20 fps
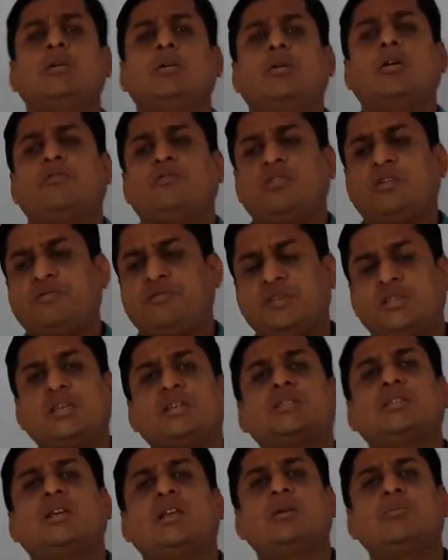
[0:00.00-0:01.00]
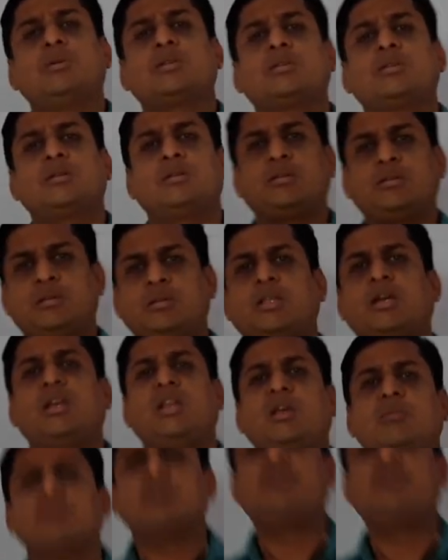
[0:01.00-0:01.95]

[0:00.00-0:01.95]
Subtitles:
of your physics syllabus. The name